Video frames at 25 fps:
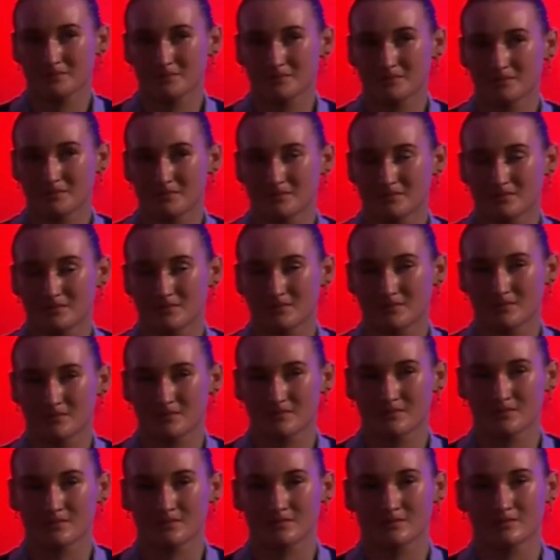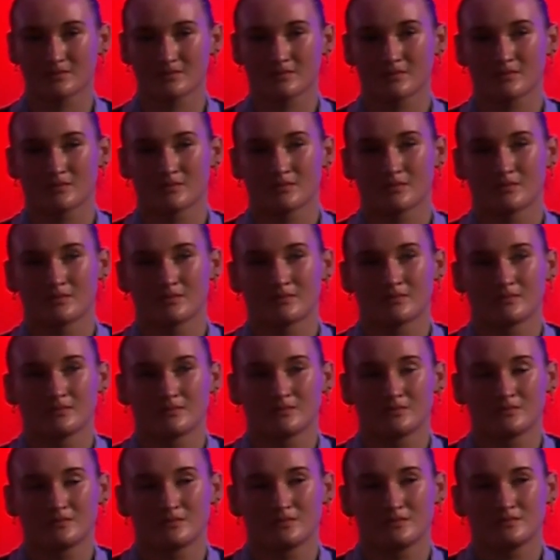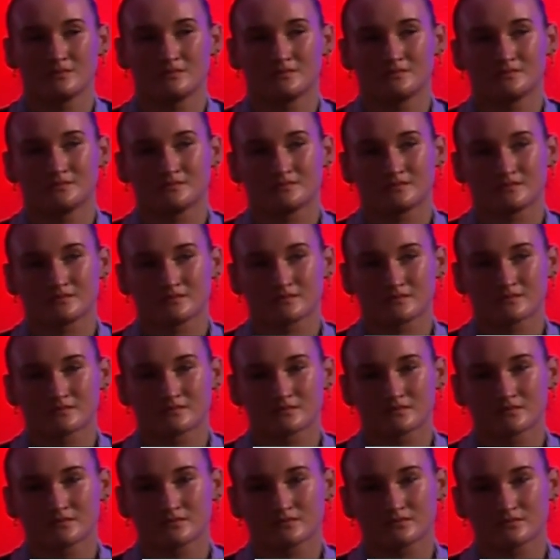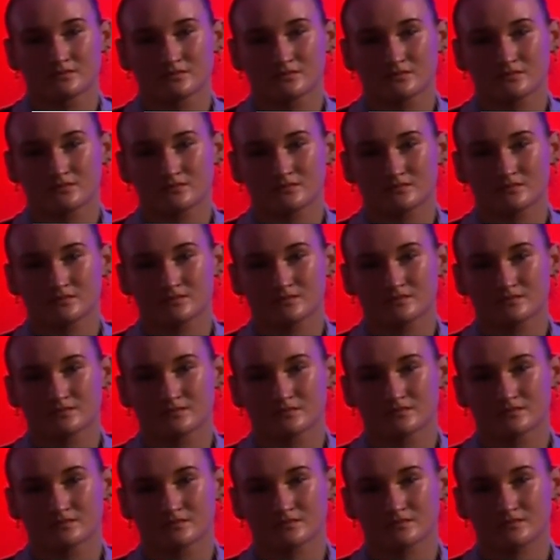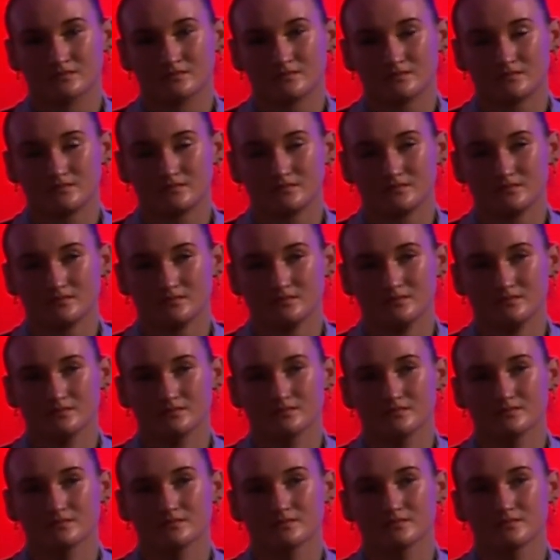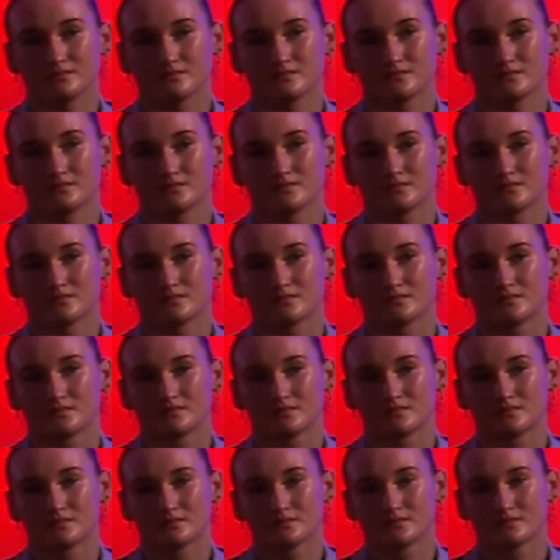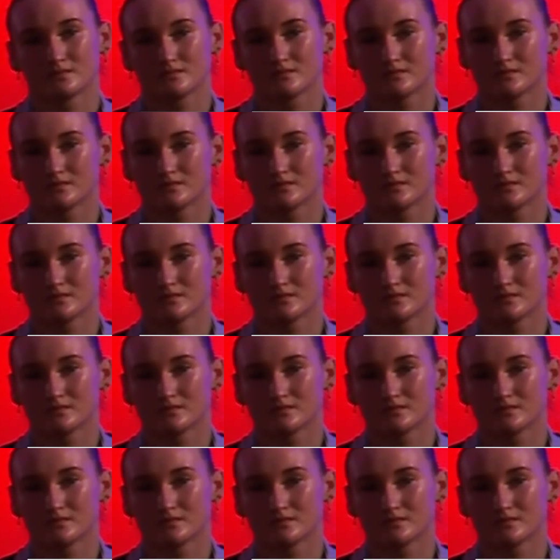(not speaking)